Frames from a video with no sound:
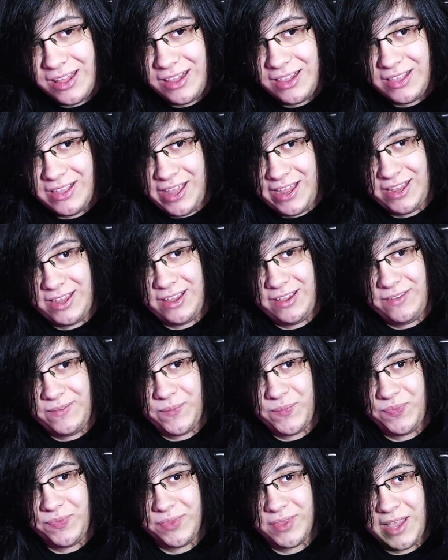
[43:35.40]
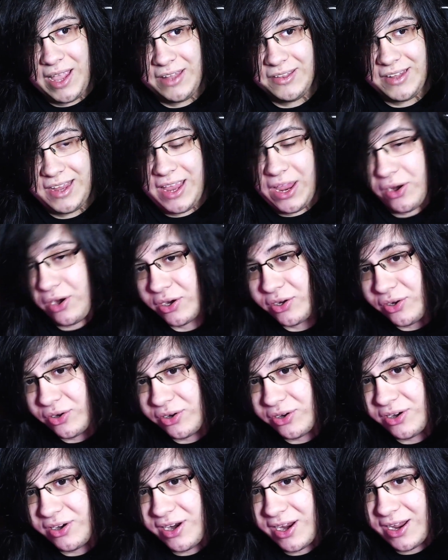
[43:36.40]
like as a
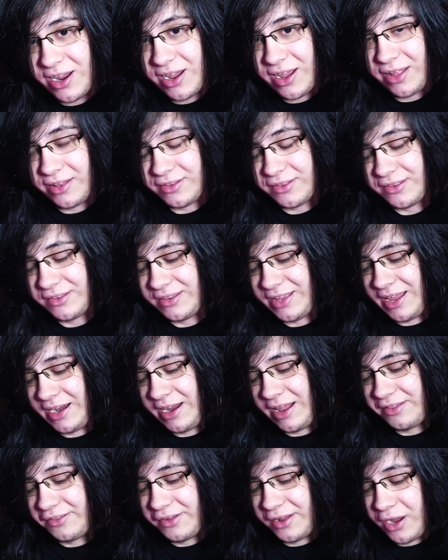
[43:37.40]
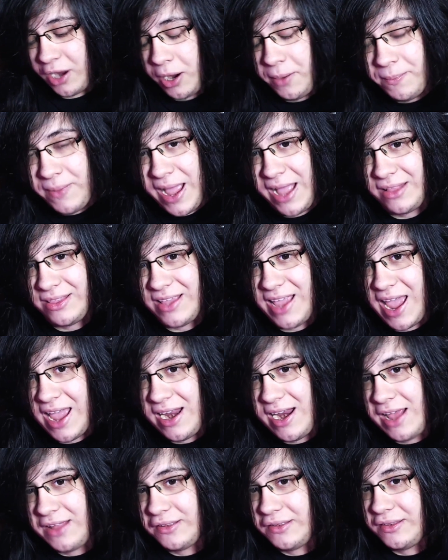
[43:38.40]
character as and as a combat and
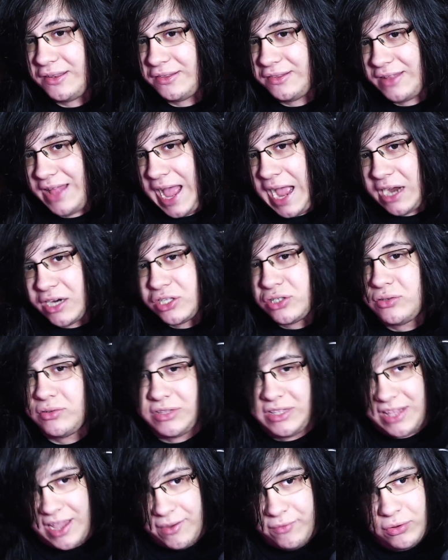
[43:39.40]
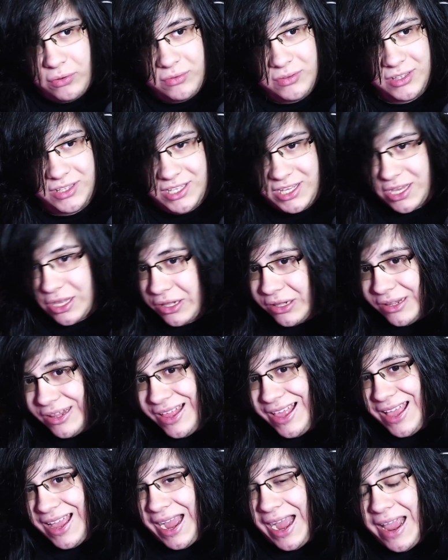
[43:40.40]
as this actual devil deal.
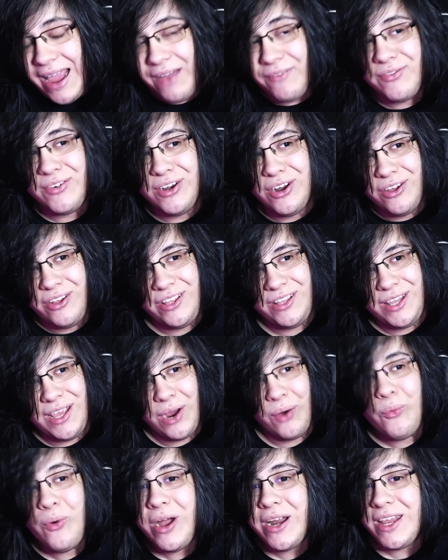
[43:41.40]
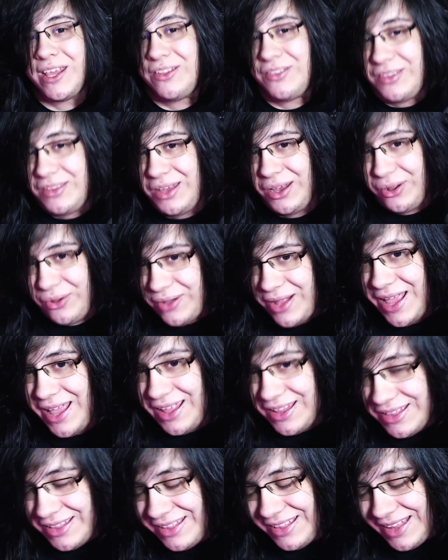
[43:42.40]
I have no idea what his deal
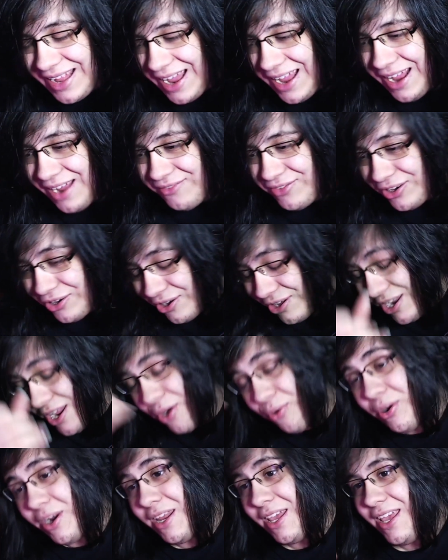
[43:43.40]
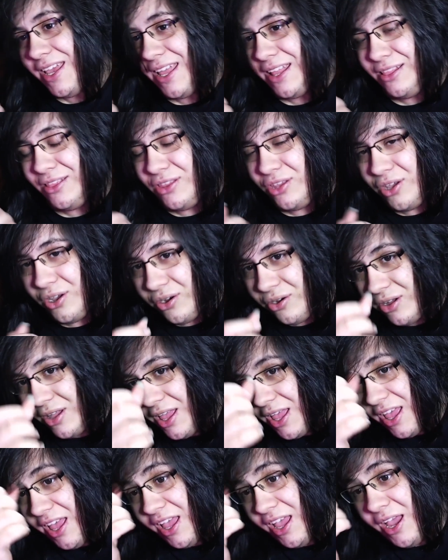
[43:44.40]
is. I have no idea what he can do,
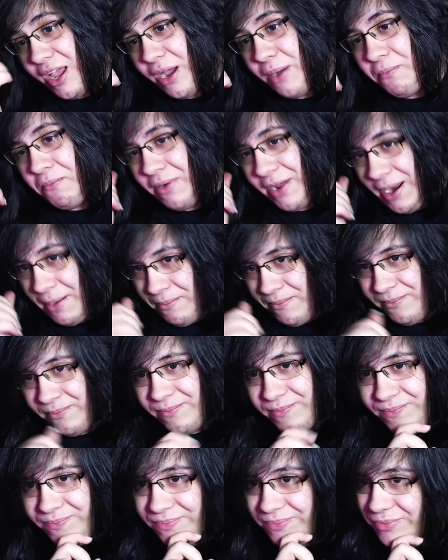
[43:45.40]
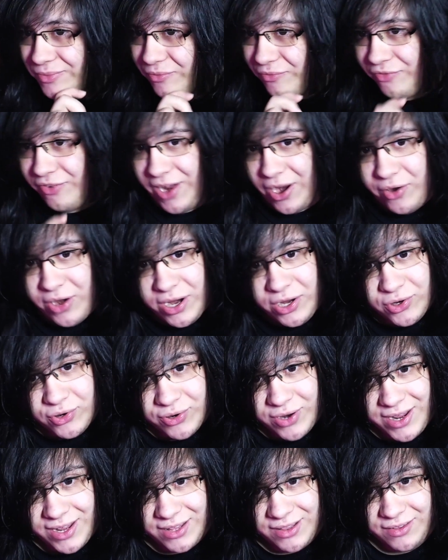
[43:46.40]
but I'm very
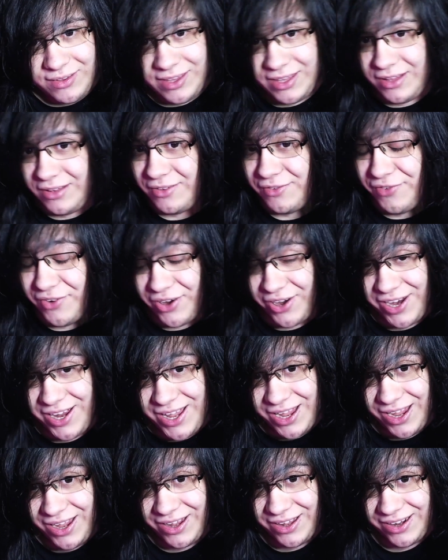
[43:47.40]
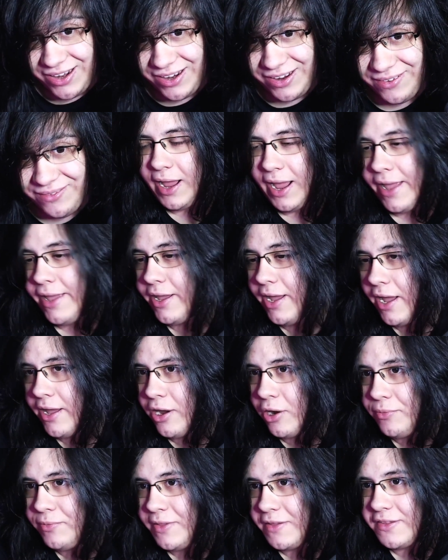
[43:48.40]
intrigued. He's very good. I, I
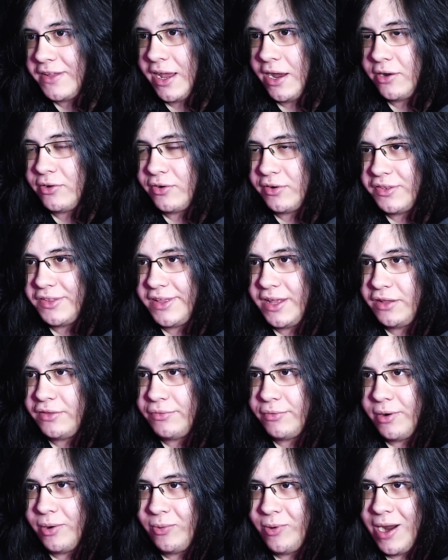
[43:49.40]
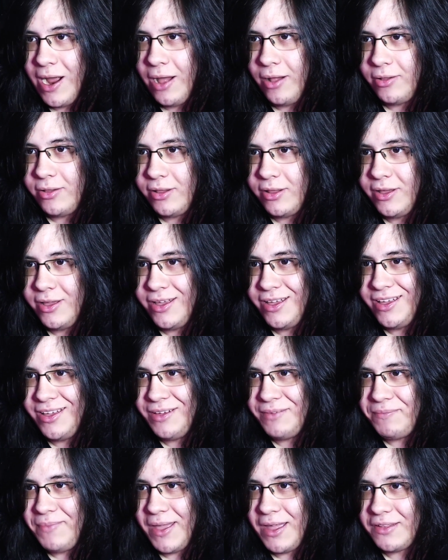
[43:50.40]
hope this character stays for a while
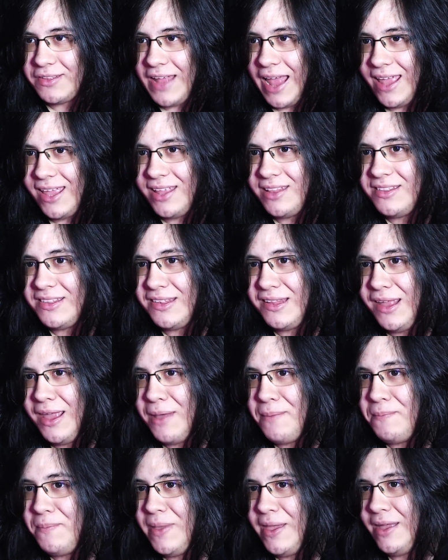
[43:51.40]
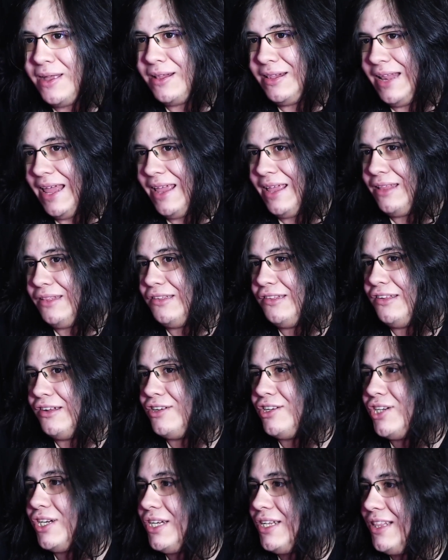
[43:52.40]
because I can see him being like
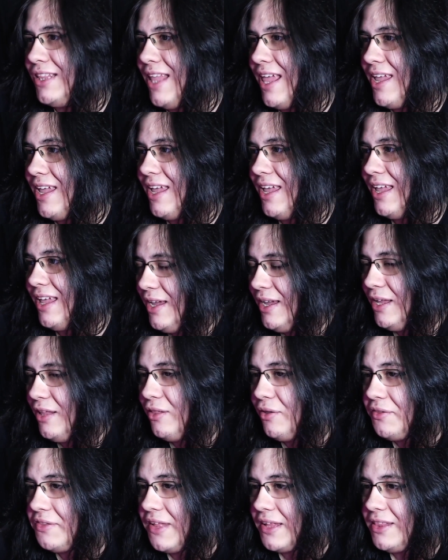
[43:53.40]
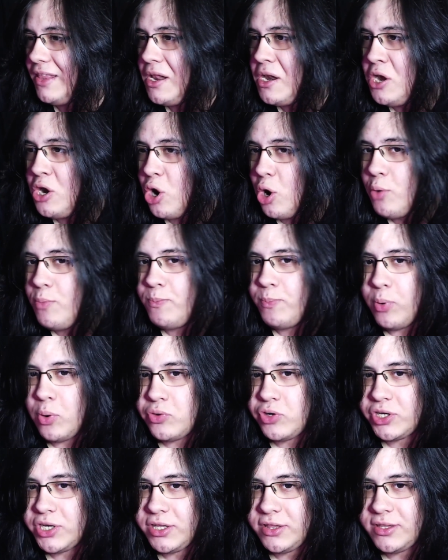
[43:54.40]
such a like he looks like the no
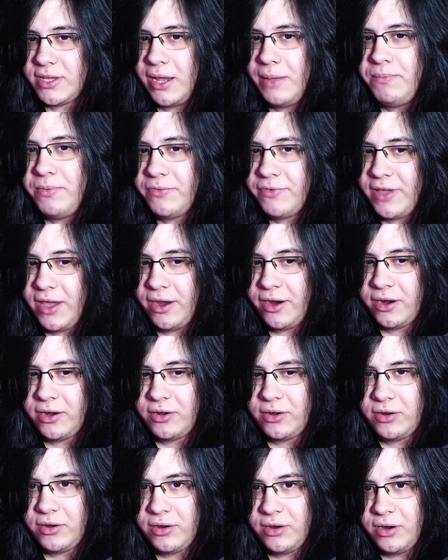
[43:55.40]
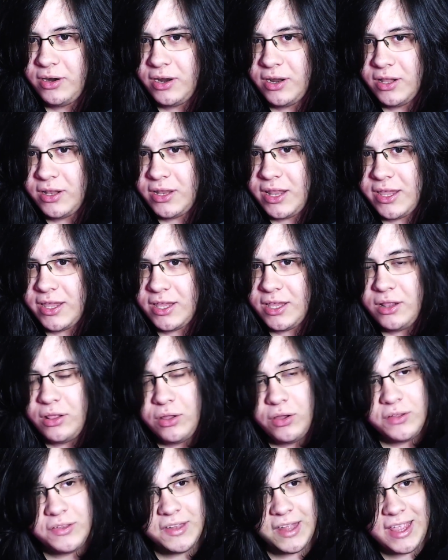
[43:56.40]
bullshit type of character like he
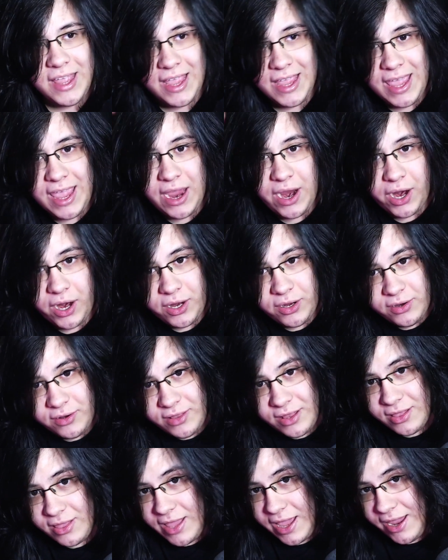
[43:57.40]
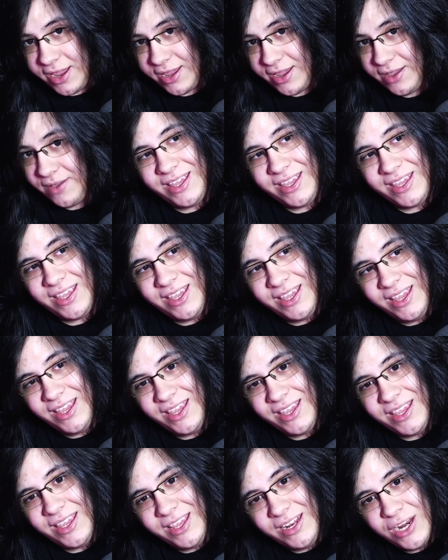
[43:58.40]
looks like a character that like he
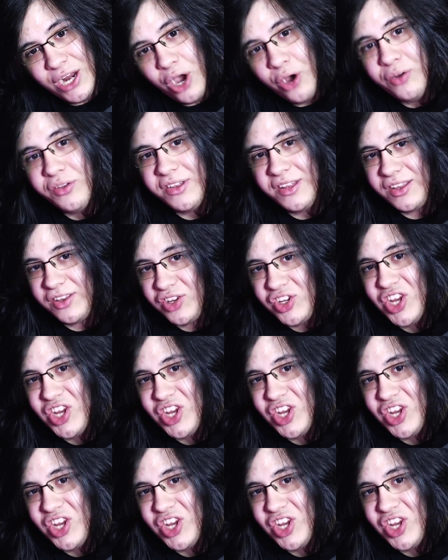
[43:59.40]
he knows his